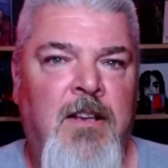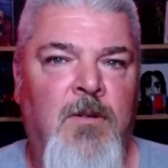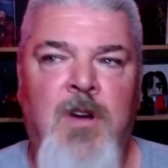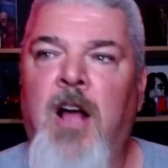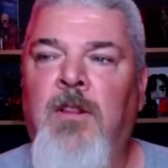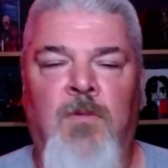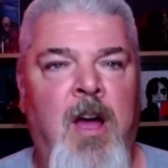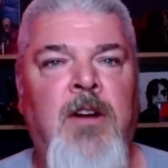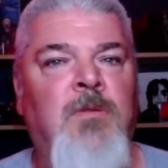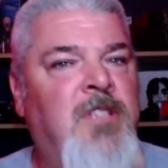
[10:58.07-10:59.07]

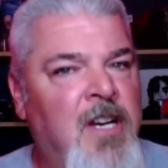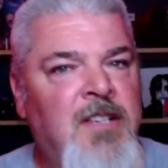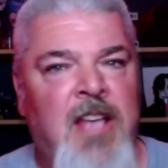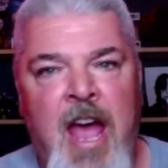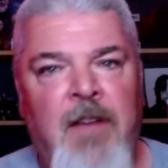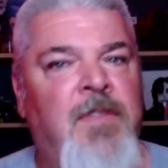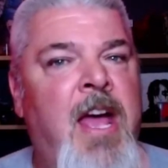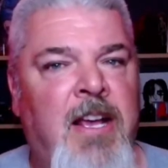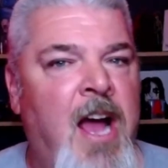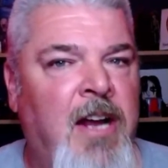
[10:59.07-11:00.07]
Colorado does have
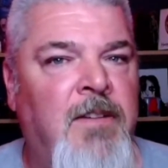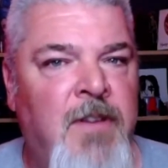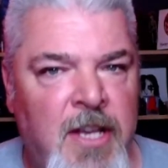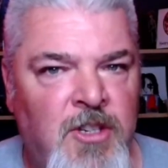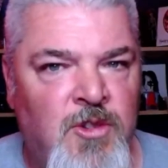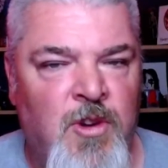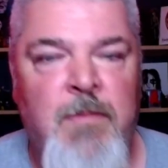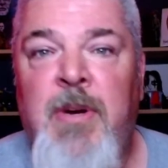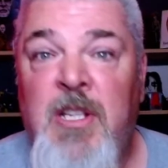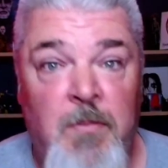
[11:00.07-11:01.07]
that kind of history,
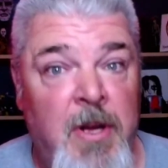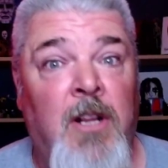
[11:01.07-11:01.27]
but it's been a